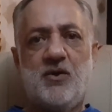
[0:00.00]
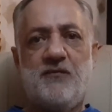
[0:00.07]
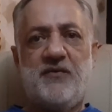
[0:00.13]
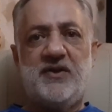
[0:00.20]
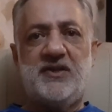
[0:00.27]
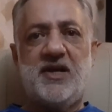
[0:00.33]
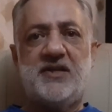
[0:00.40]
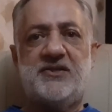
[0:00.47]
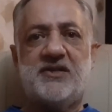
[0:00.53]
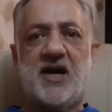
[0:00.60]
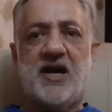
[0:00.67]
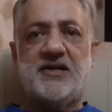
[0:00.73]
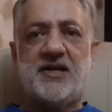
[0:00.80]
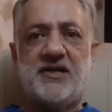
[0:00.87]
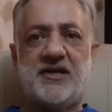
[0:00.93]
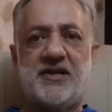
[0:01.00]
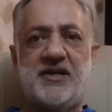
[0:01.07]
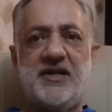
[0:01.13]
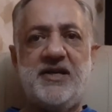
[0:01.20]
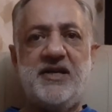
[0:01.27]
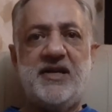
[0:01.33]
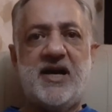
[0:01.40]
with its
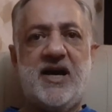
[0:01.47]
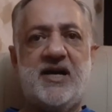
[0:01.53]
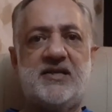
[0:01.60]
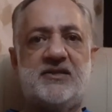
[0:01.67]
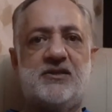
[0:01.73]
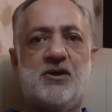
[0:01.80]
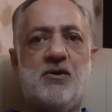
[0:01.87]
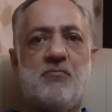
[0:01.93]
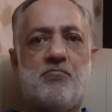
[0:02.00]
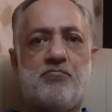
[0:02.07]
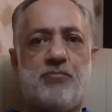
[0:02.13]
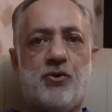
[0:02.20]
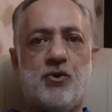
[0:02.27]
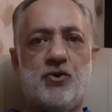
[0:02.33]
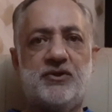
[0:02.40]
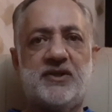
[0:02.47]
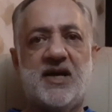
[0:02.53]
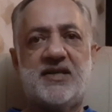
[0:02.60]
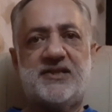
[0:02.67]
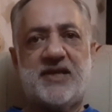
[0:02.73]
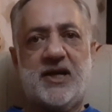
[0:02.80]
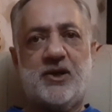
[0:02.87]
identity as both
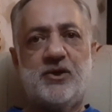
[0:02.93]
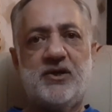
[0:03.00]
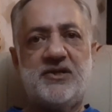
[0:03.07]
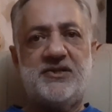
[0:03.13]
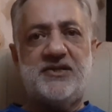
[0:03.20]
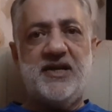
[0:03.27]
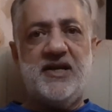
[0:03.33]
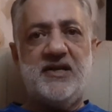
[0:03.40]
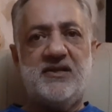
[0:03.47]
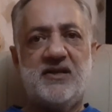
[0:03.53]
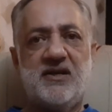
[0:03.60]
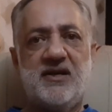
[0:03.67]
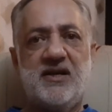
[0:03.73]
a secular state